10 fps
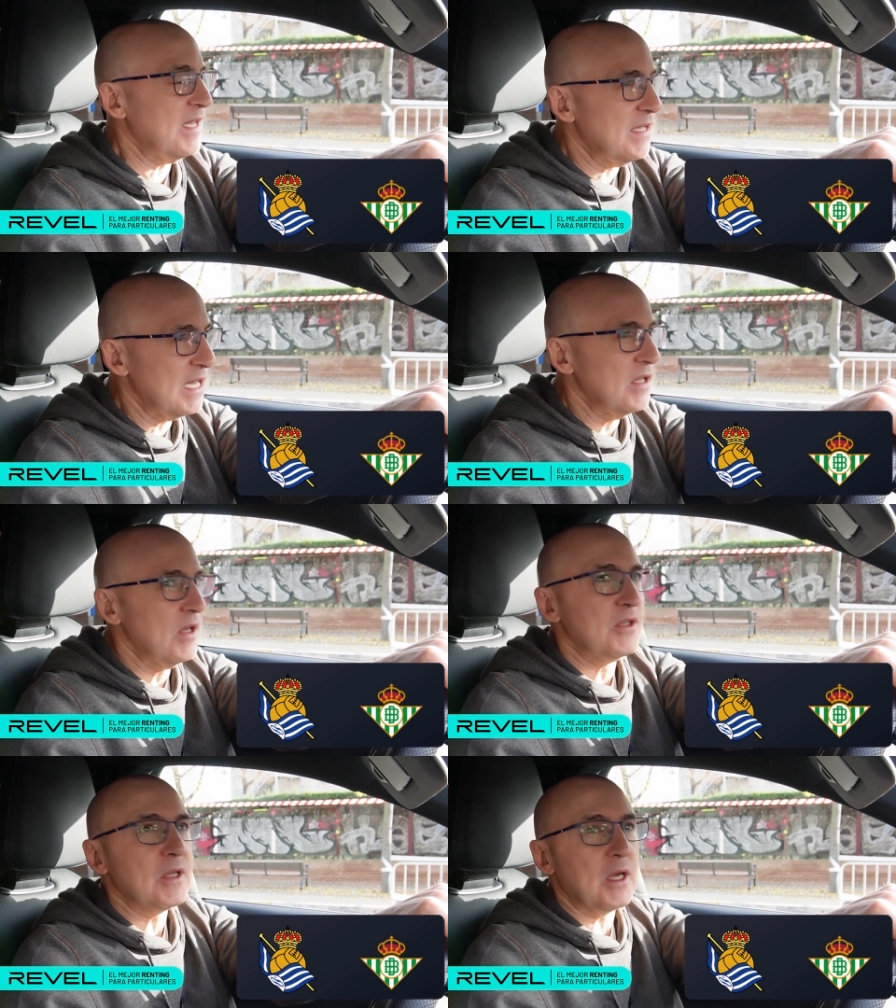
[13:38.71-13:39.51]
they
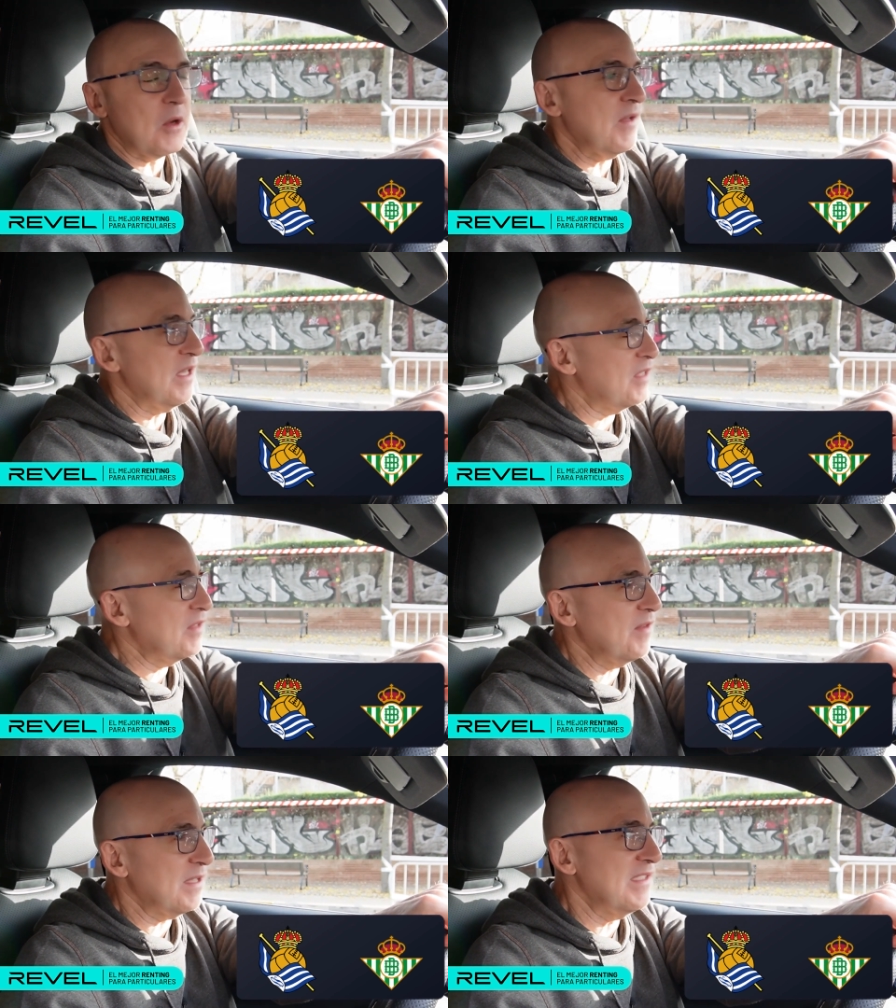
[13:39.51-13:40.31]
lost, what a
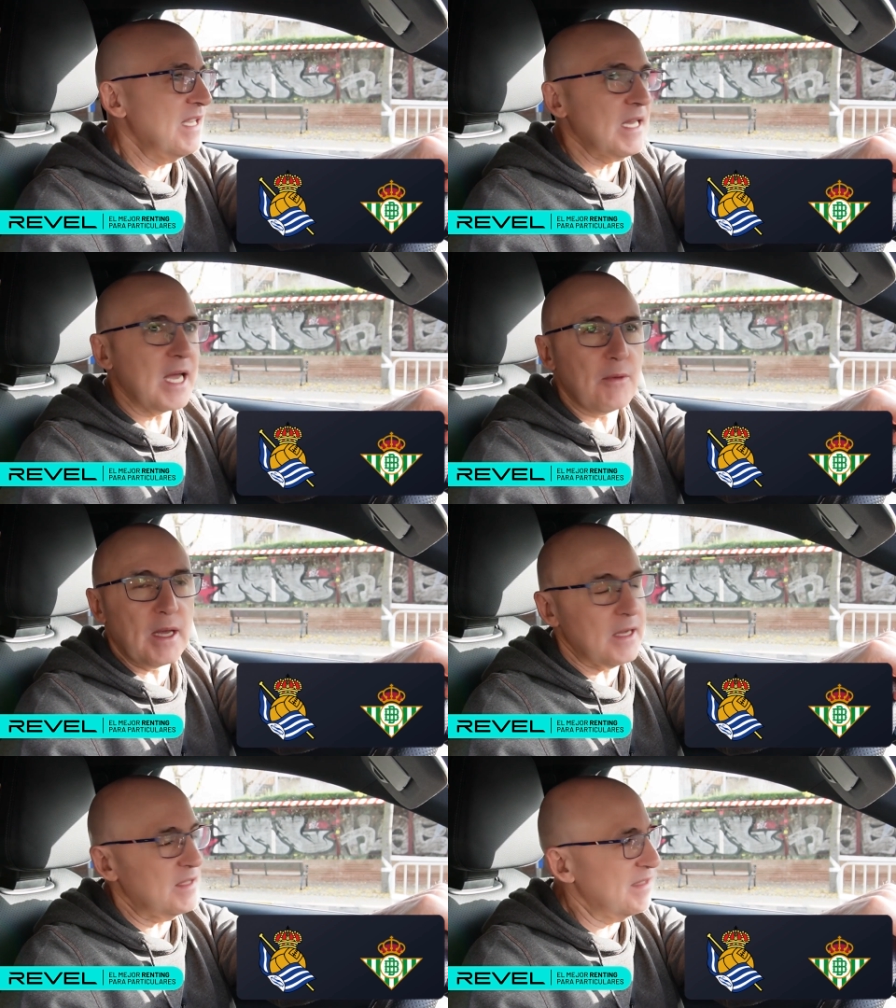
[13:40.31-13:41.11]
conference they are having.